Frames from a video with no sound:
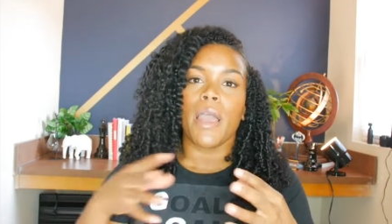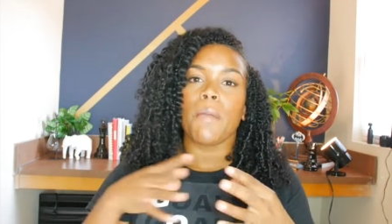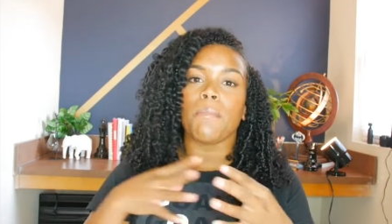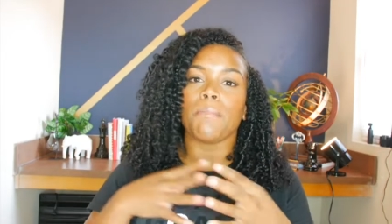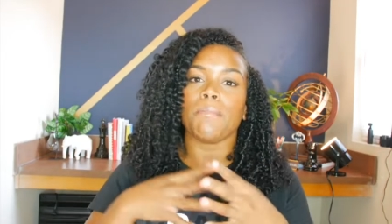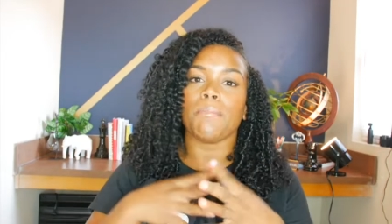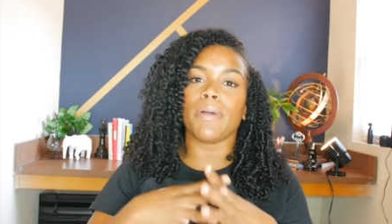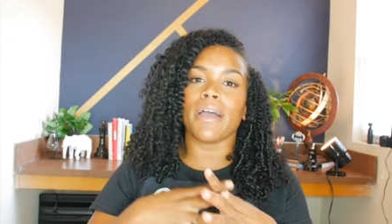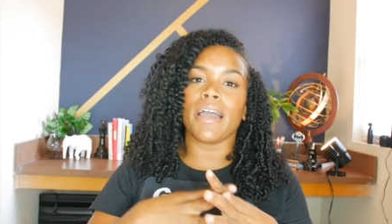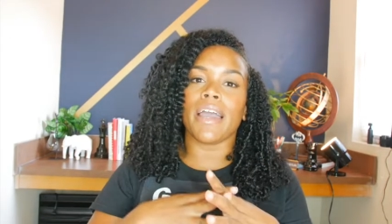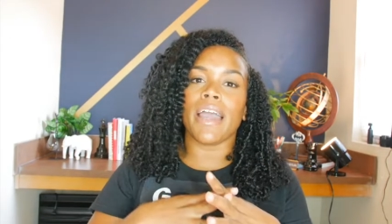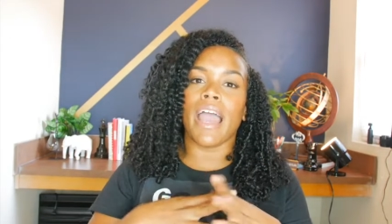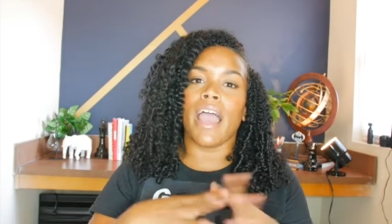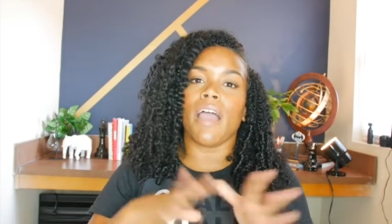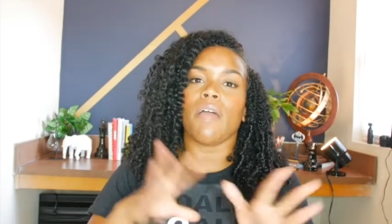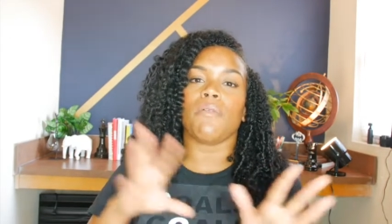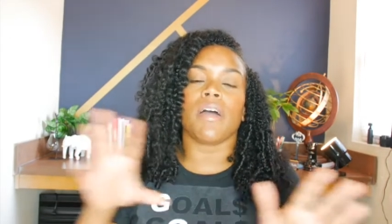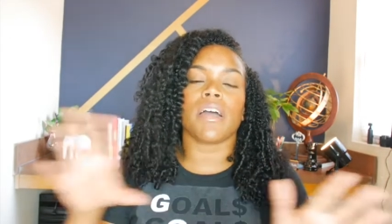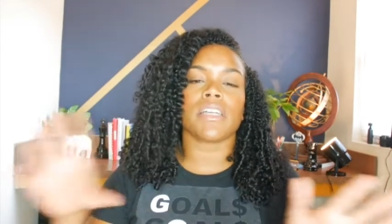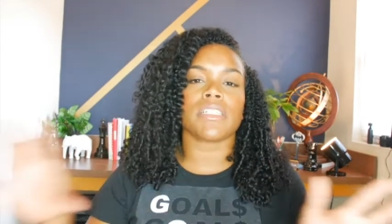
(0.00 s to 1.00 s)
But
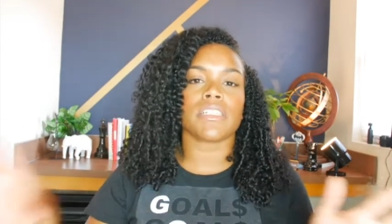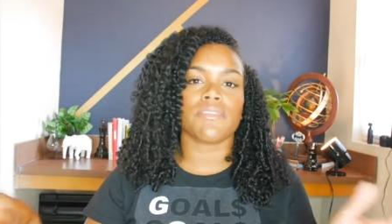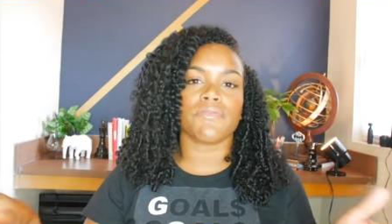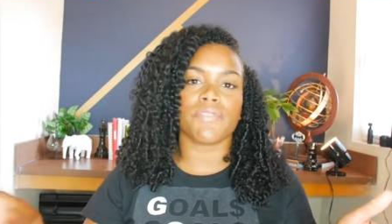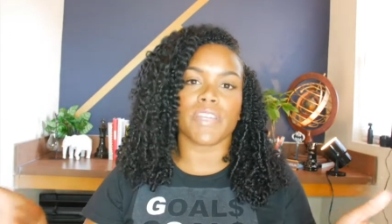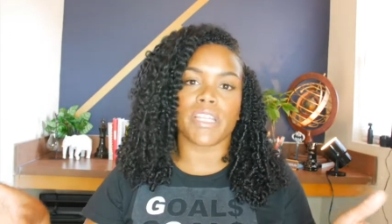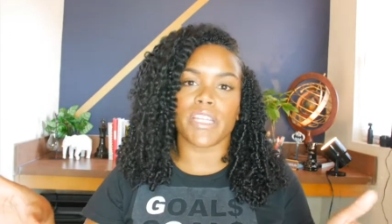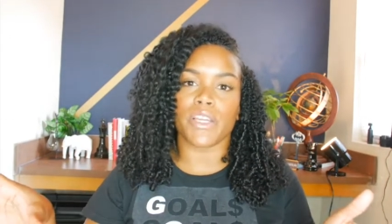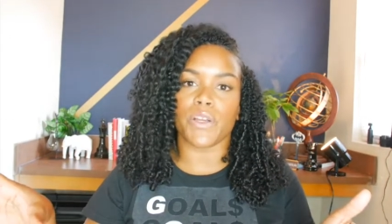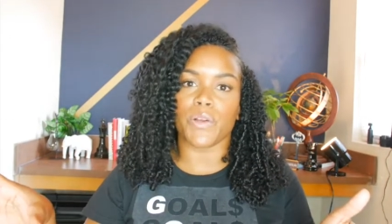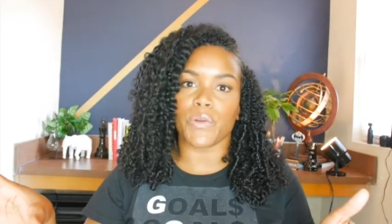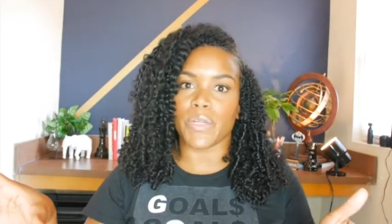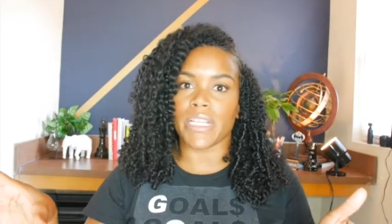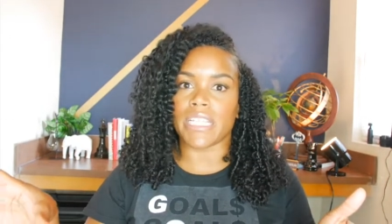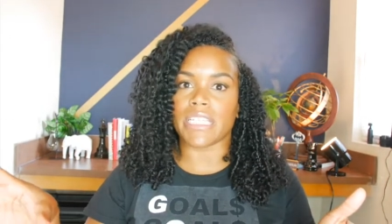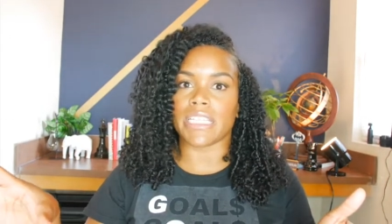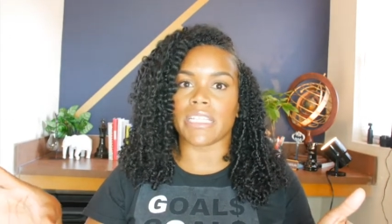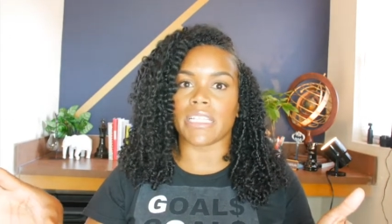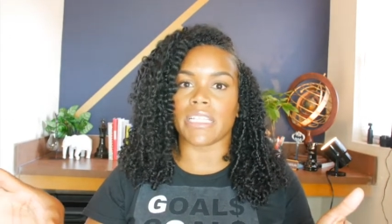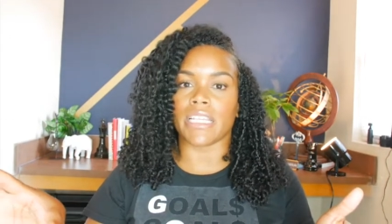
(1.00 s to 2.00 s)
I watched a video
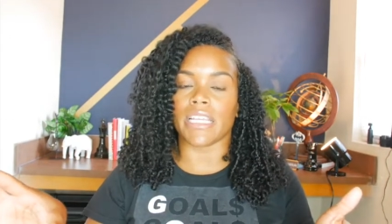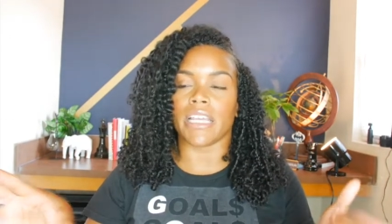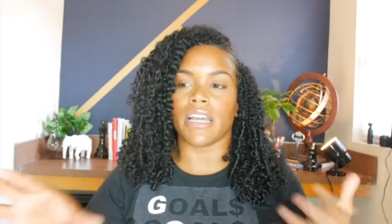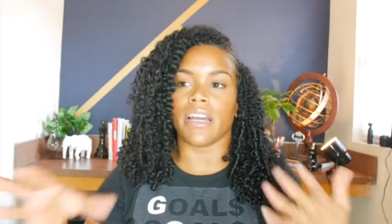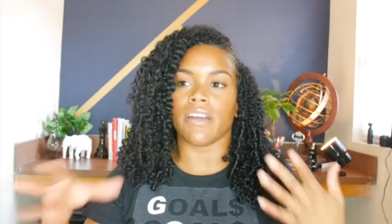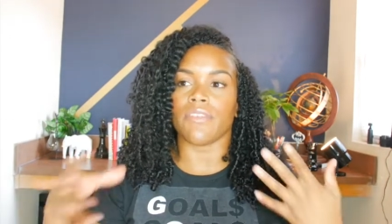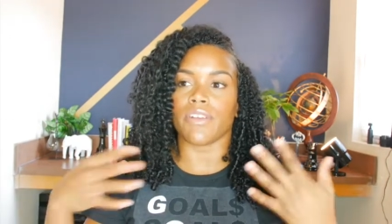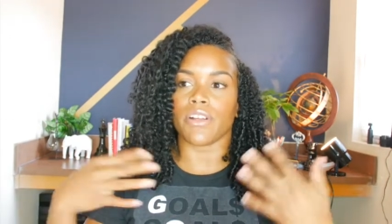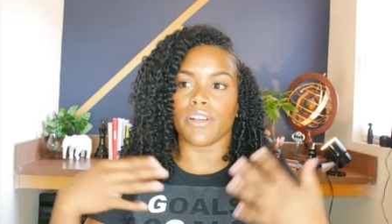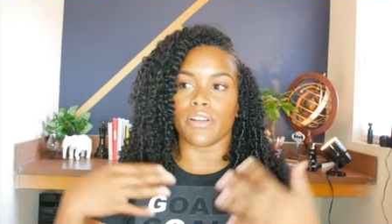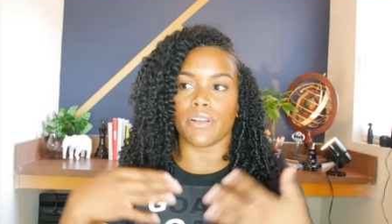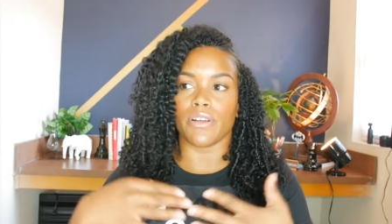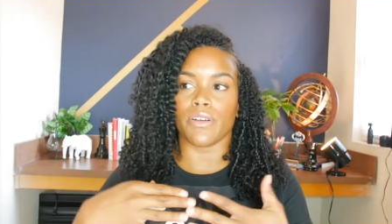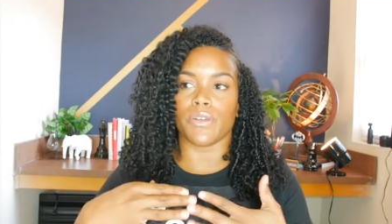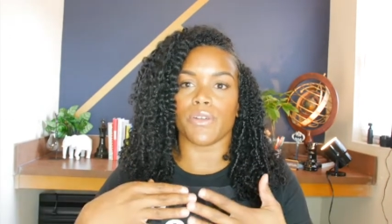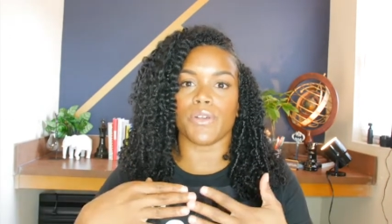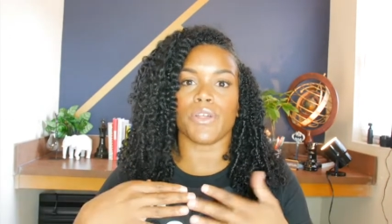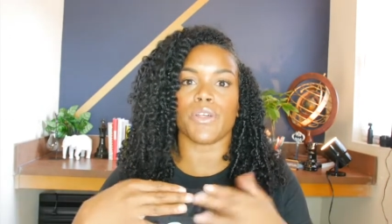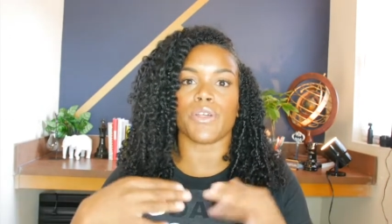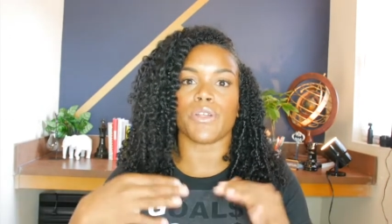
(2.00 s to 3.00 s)
recently of a
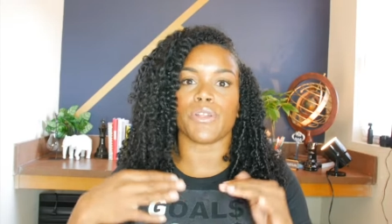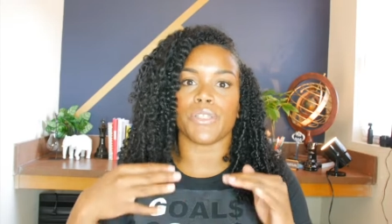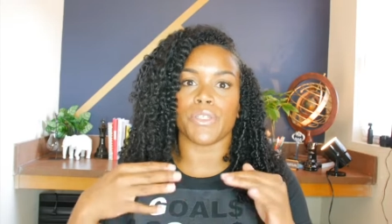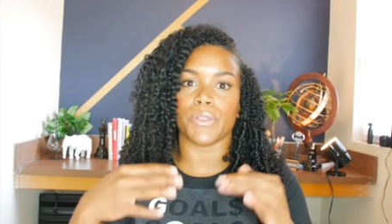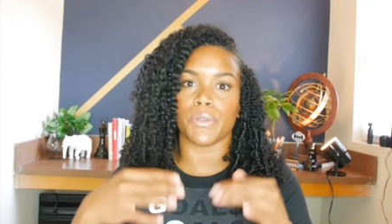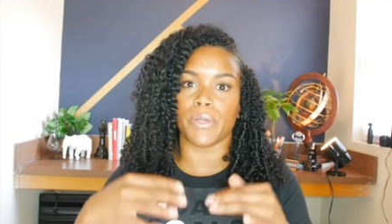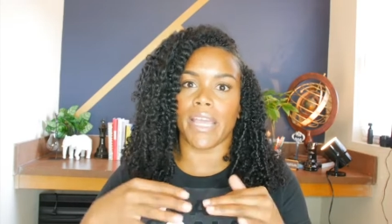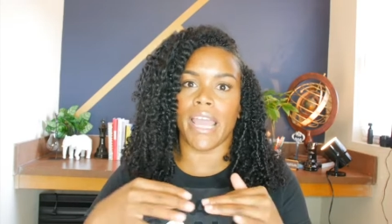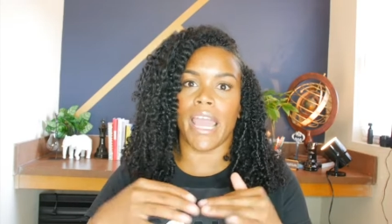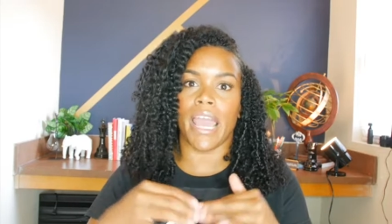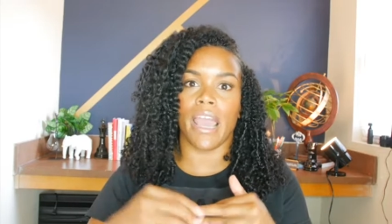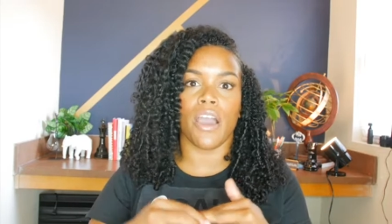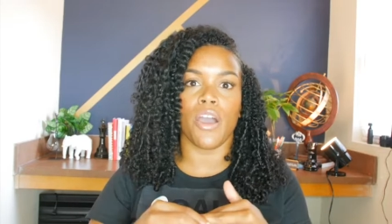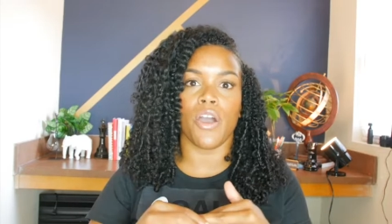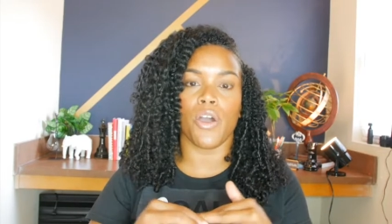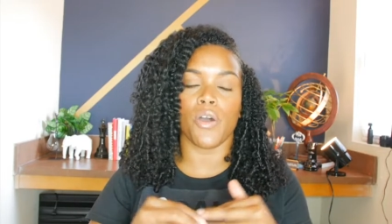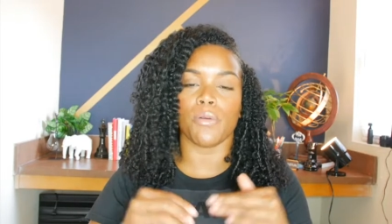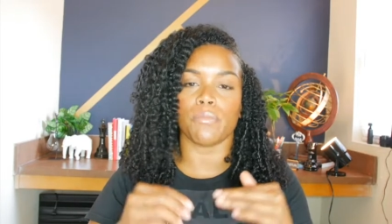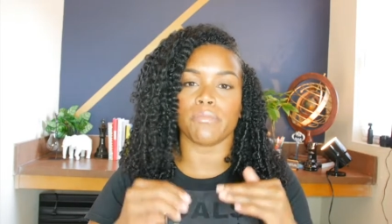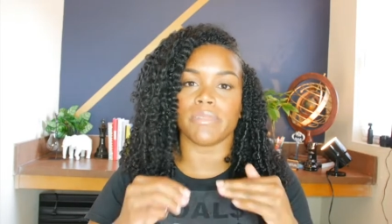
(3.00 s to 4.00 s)
girl doing
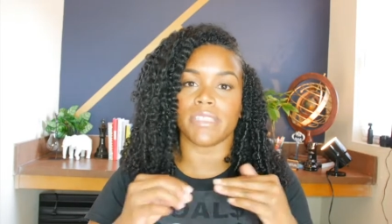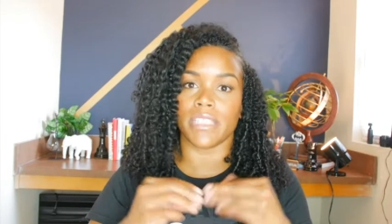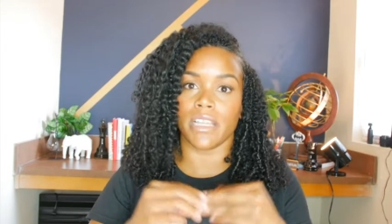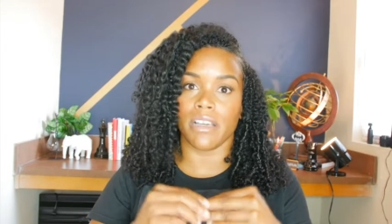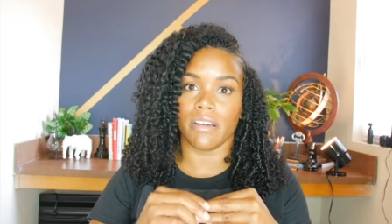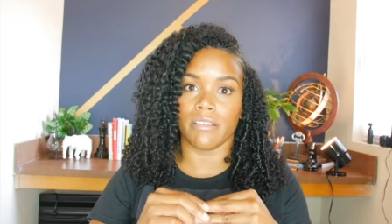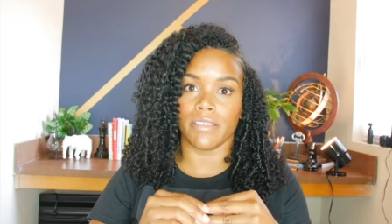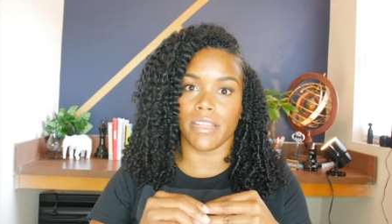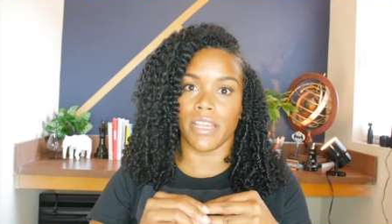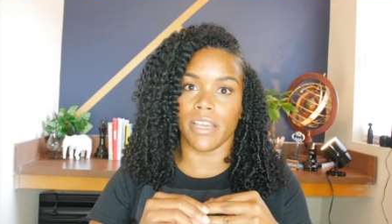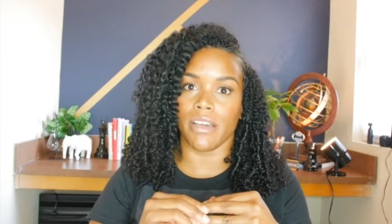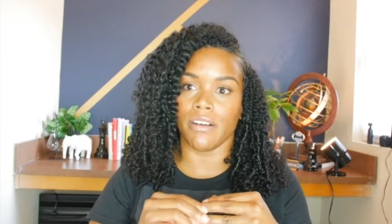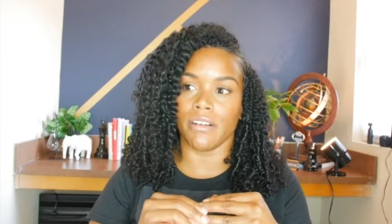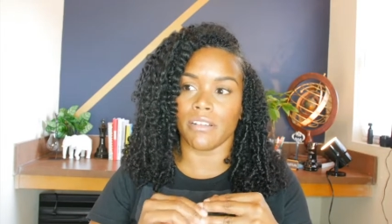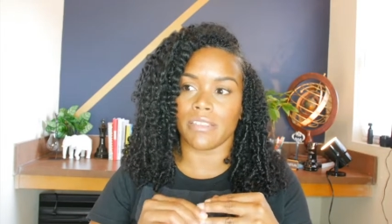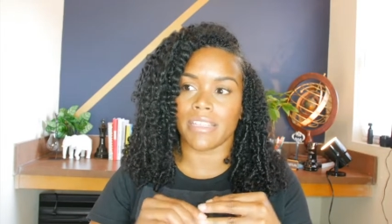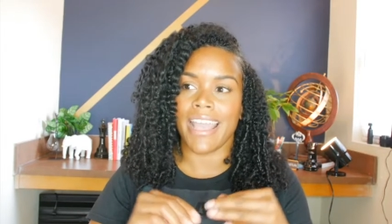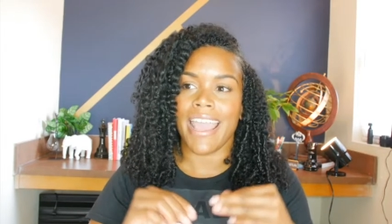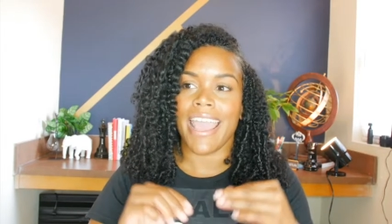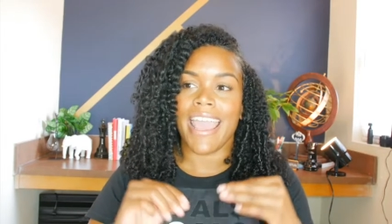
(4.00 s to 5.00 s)
at-home gel nails